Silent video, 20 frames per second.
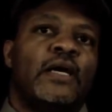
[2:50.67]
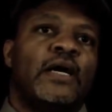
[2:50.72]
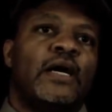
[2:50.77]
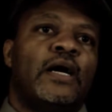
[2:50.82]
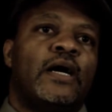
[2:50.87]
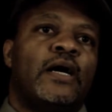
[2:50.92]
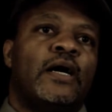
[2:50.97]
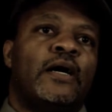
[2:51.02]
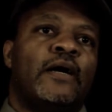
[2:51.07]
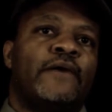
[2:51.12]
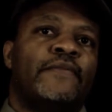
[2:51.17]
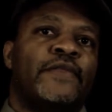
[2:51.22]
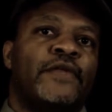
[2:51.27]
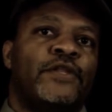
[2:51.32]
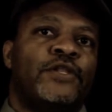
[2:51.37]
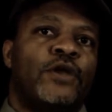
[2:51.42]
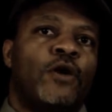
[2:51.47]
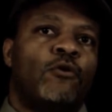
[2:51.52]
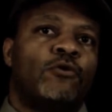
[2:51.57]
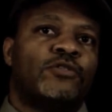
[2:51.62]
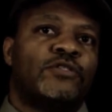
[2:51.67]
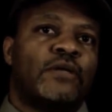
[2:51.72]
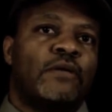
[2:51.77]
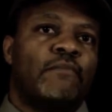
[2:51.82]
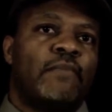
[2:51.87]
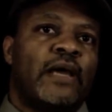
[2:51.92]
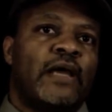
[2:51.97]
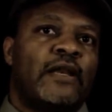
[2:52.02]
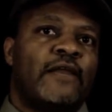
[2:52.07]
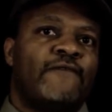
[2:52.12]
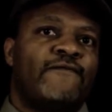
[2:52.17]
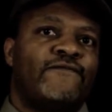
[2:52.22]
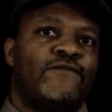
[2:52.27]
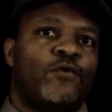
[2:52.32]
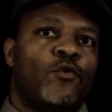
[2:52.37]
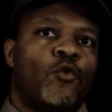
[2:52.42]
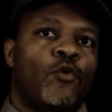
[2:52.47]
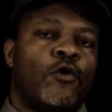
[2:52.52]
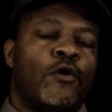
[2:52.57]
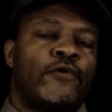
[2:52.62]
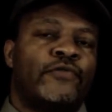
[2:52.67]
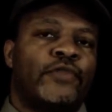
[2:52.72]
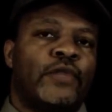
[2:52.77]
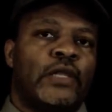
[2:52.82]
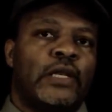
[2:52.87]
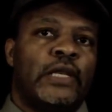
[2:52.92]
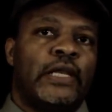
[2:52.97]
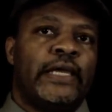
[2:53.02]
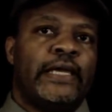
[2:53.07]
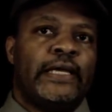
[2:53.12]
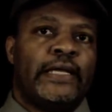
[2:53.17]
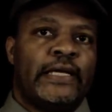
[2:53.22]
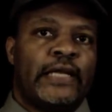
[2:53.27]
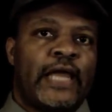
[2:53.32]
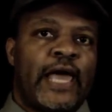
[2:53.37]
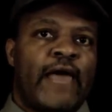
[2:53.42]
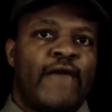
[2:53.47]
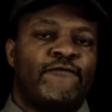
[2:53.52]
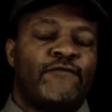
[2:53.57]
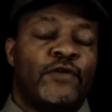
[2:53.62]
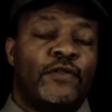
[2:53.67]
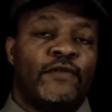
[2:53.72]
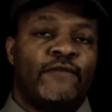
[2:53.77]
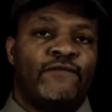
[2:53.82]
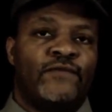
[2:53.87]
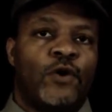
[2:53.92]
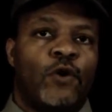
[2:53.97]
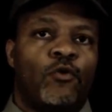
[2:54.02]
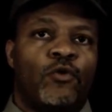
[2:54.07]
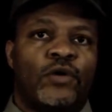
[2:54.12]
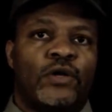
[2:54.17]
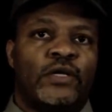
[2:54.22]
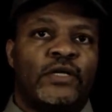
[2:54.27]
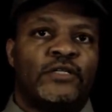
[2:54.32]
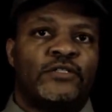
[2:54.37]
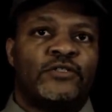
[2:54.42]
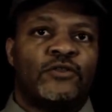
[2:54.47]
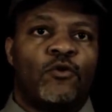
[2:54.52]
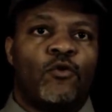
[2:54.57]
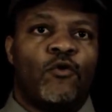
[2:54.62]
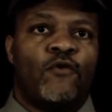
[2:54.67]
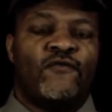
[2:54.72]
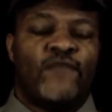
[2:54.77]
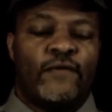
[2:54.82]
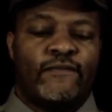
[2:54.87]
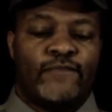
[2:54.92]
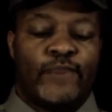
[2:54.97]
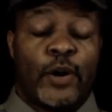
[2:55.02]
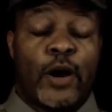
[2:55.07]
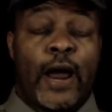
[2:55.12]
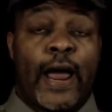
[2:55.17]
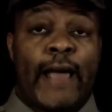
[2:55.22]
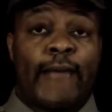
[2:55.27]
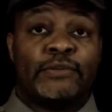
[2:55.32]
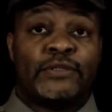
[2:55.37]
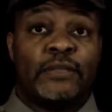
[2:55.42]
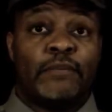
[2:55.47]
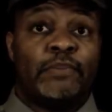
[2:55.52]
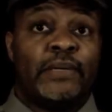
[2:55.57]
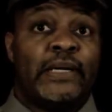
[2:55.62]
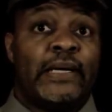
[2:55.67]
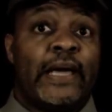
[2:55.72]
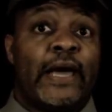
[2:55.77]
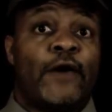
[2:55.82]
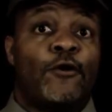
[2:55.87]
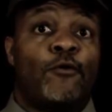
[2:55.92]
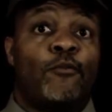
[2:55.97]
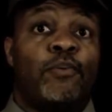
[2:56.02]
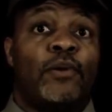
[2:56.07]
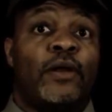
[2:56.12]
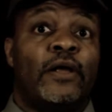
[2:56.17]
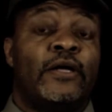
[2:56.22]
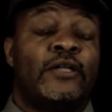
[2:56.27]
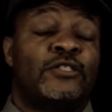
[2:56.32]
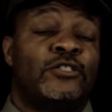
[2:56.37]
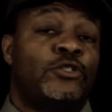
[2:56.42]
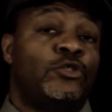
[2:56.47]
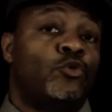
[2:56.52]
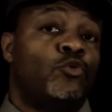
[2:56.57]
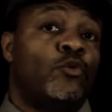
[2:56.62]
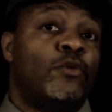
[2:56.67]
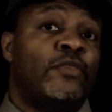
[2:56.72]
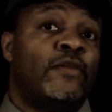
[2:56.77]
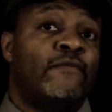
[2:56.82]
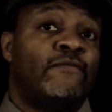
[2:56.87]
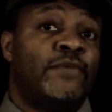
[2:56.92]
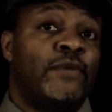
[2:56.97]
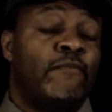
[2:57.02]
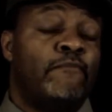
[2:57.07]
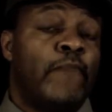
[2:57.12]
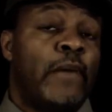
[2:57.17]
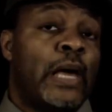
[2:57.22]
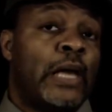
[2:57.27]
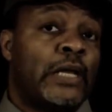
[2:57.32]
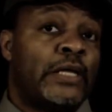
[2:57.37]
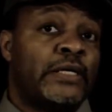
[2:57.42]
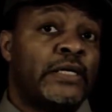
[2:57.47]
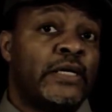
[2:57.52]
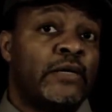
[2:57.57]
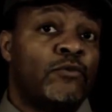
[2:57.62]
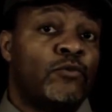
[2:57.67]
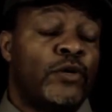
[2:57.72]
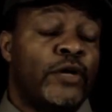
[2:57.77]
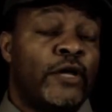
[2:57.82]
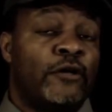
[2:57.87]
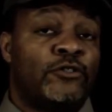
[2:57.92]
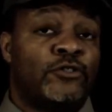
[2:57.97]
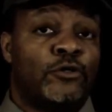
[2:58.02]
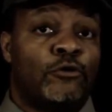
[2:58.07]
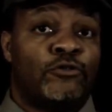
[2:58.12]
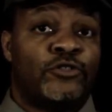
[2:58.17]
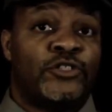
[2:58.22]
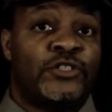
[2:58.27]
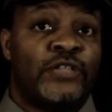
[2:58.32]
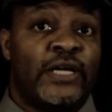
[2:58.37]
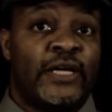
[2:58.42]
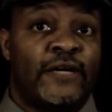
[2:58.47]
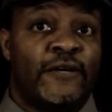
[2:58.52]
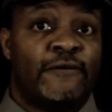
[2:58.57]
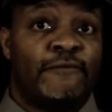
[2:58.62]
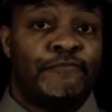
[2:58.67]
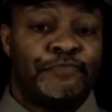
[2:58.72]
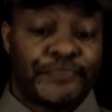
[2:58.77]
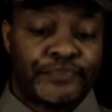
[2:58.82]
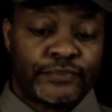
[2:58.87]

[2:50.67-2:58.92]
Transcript: The notes are mainly for the lead line for the vocalist, or for perhaps the piano players doing the melody when there's no singer.